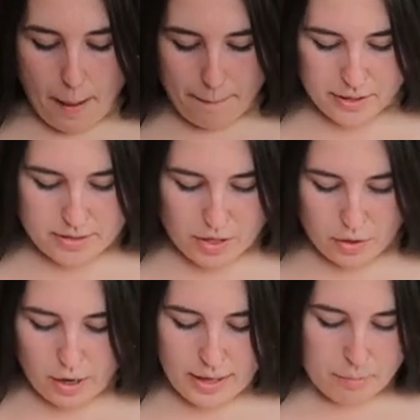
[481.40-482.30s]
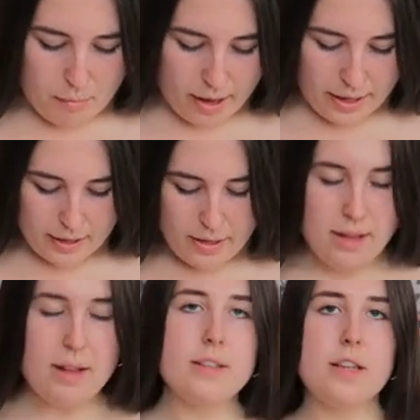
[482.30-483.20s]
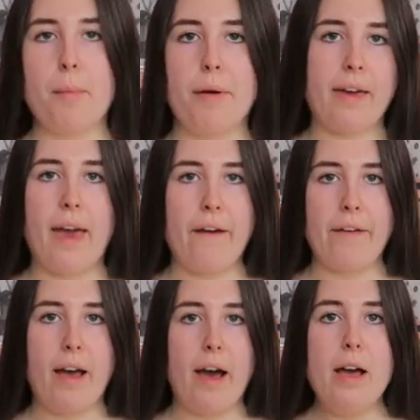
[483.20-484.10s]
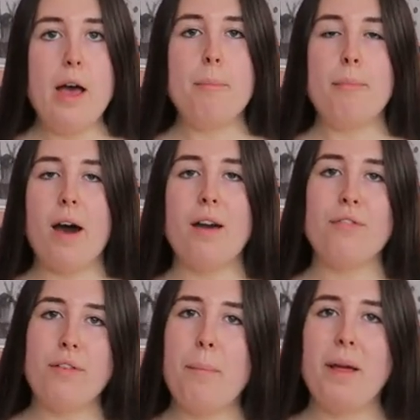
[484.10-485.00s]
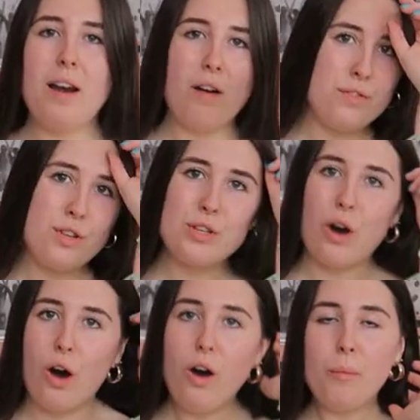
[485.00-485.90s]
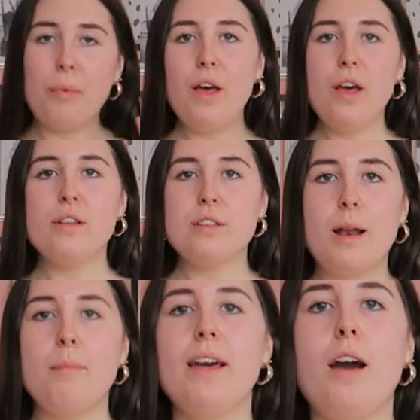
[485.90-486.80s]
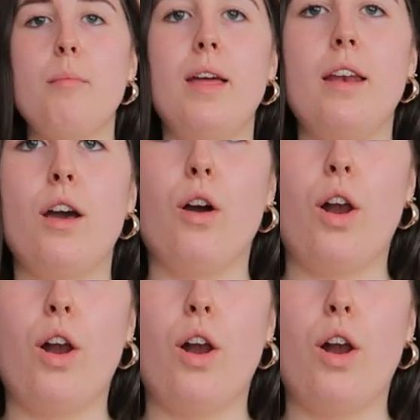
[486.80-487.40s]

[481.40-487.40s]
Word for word: because um, I don't like my stomach area but I flipping love the top so let me come in